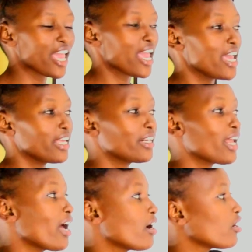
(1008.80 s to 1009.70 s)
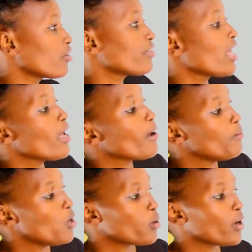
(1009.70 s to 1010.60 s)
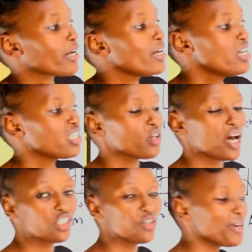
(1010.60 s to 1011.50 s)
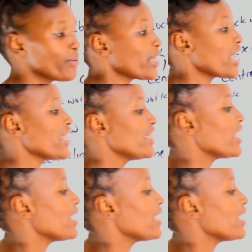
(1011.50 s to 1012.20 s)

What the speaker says: the area of the blockwork. So assuming we have